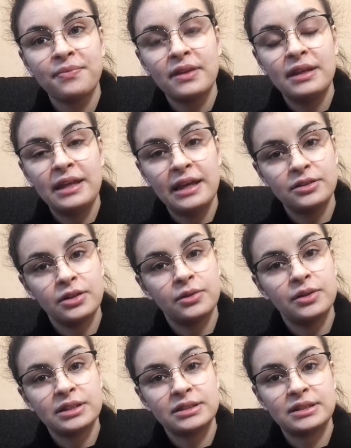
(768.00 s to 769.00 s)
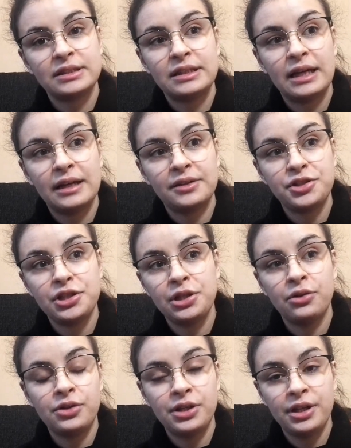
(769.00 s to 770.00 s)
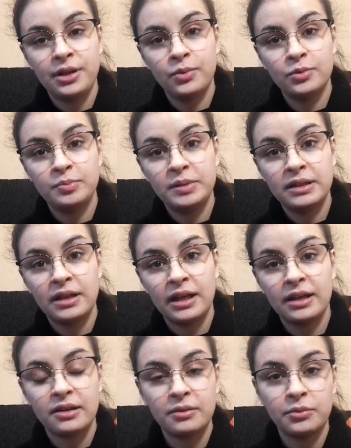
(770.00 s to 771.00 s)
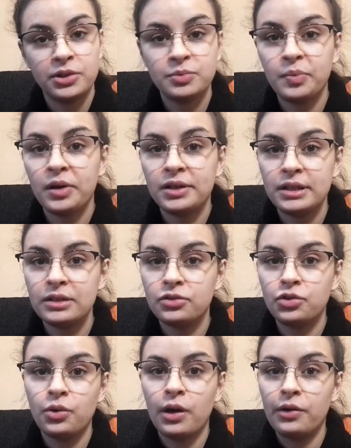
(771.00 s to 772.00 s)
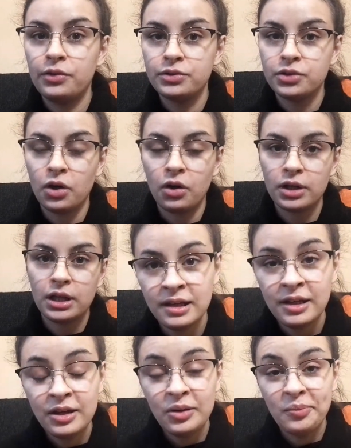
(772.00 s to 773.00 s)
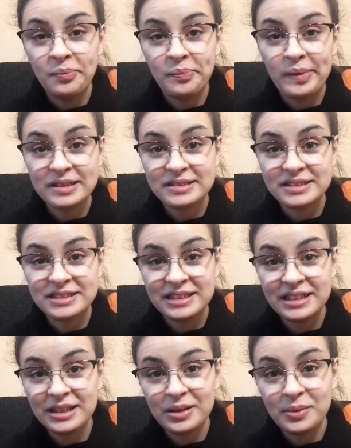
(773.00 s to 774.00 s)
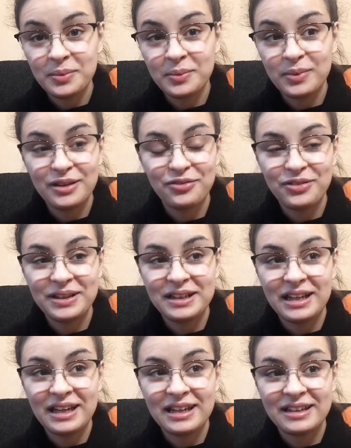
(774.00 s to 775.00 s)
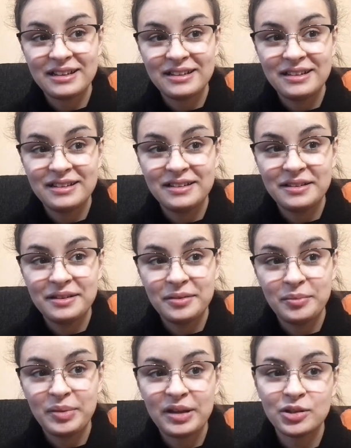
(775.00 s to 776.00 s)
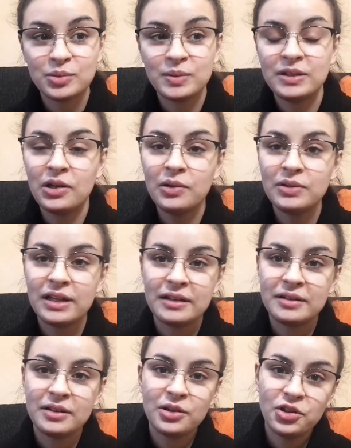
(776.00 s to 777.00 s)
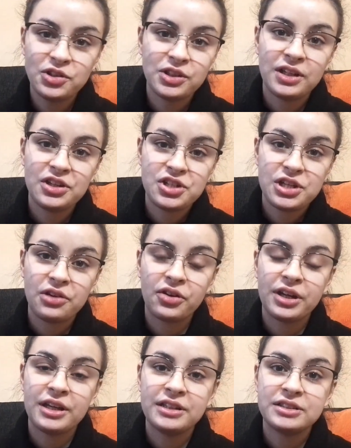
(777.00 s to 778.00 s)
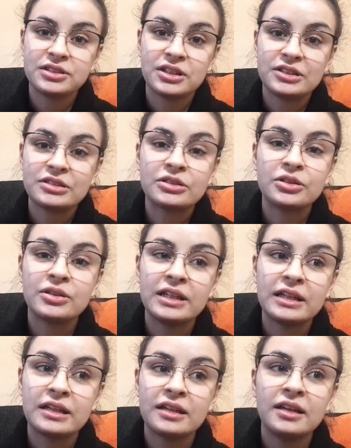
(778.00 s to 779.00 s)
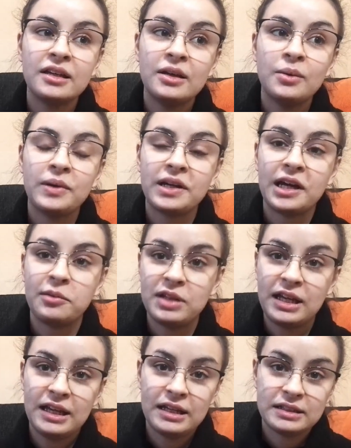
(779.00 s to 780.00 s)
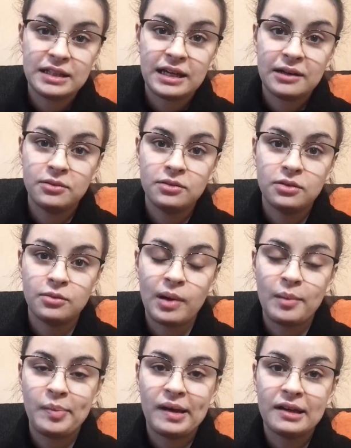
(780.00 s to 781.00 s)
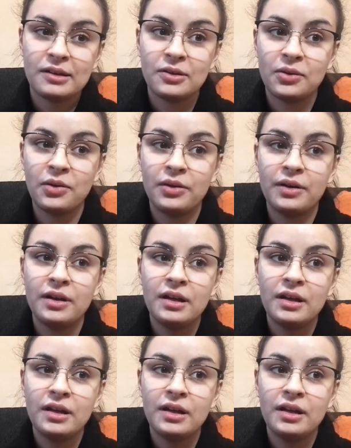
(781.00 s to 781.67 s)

yet noticed that she or he would be like responding to our talking. But still we feel like, because we know that usually she or he starts to kick when I'm laying down on my back or